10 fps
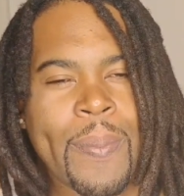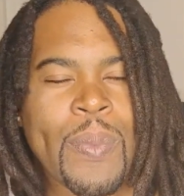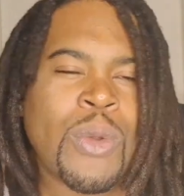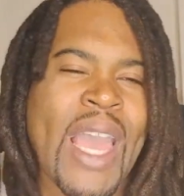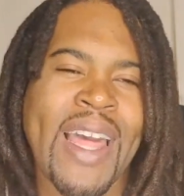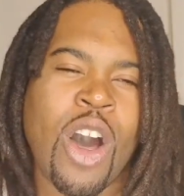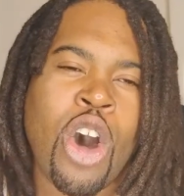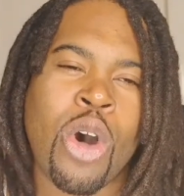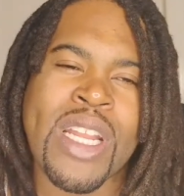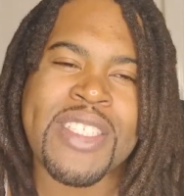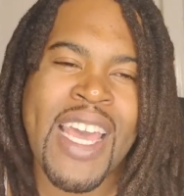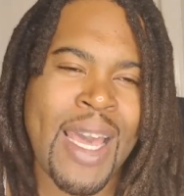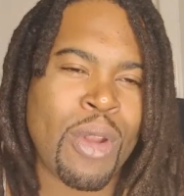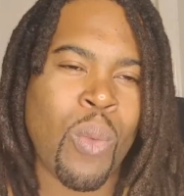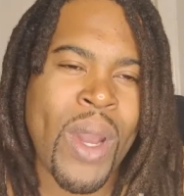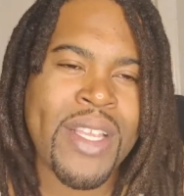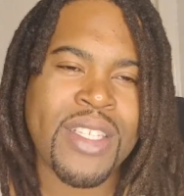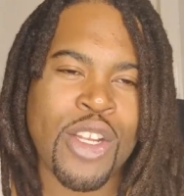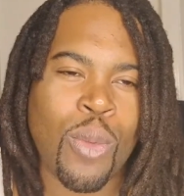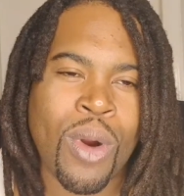You got all the time to waste
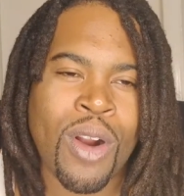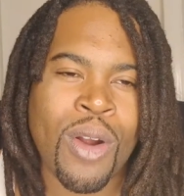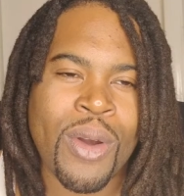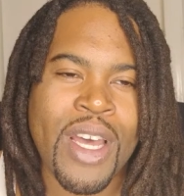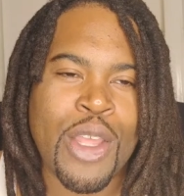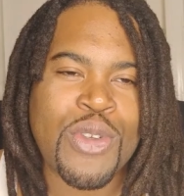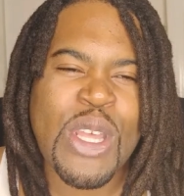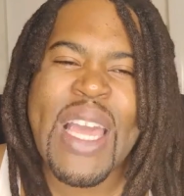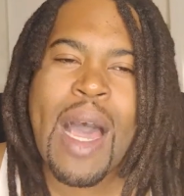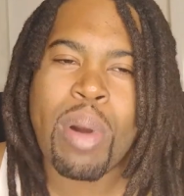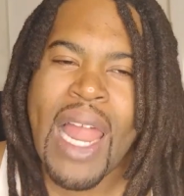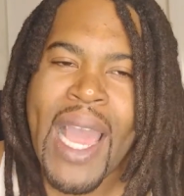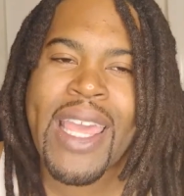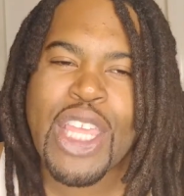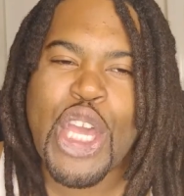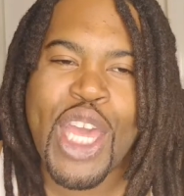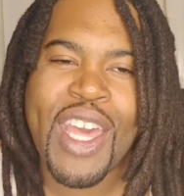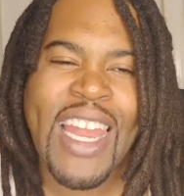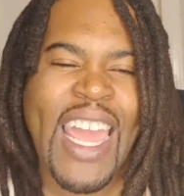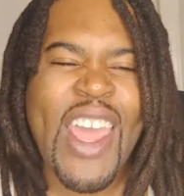in the world because you still got black in your
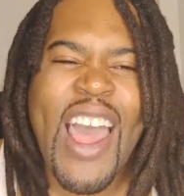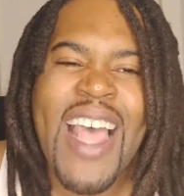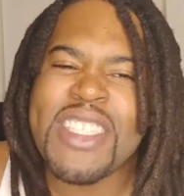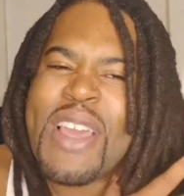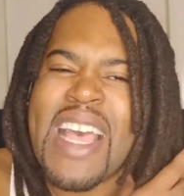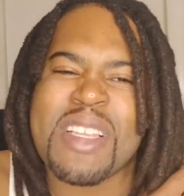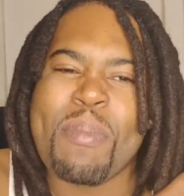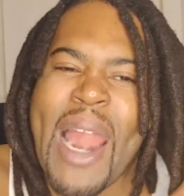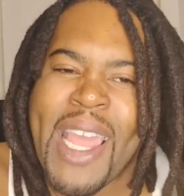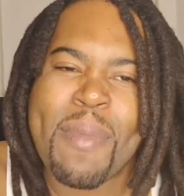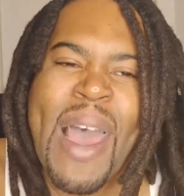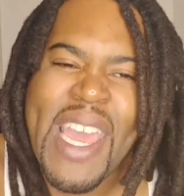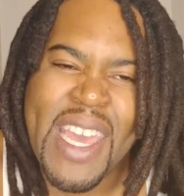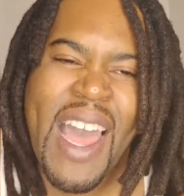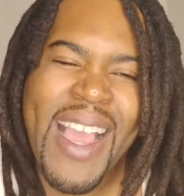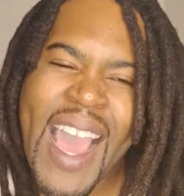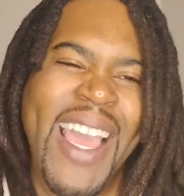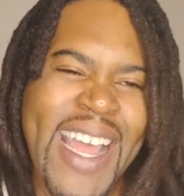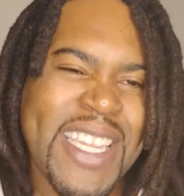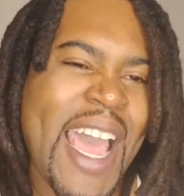head. Like I still got some black in my head. I
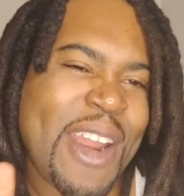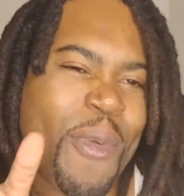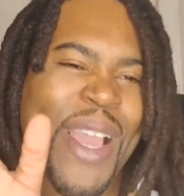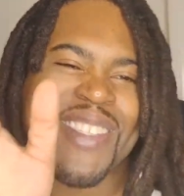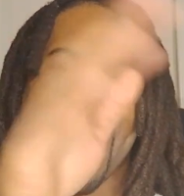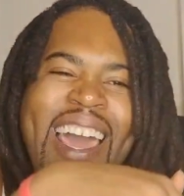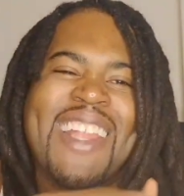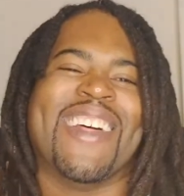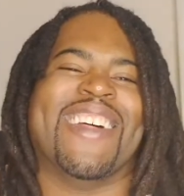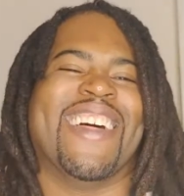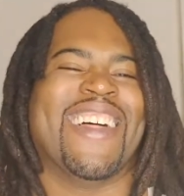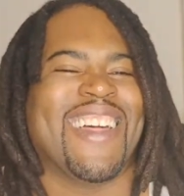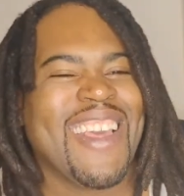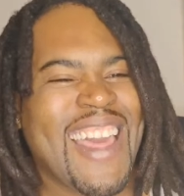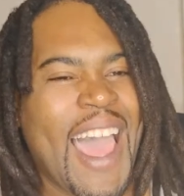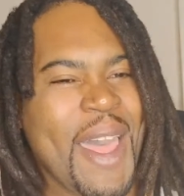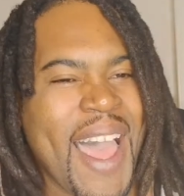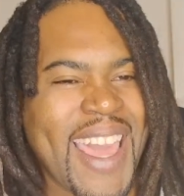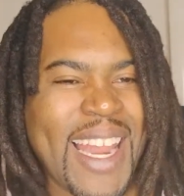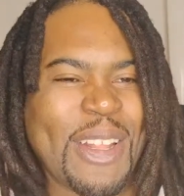got time to waste. I got
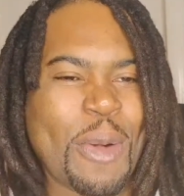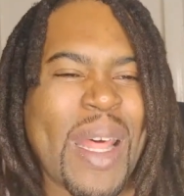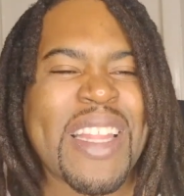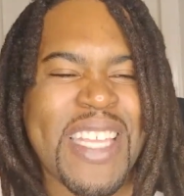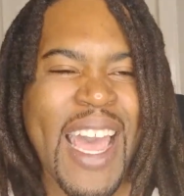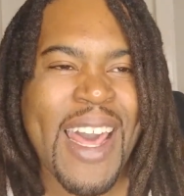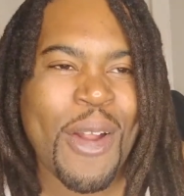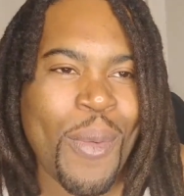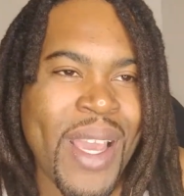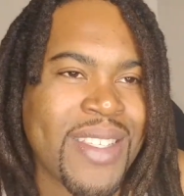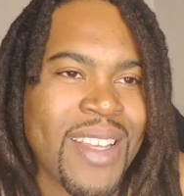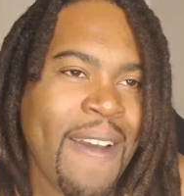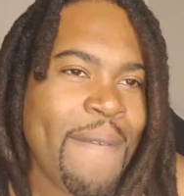a little bit of time to waste.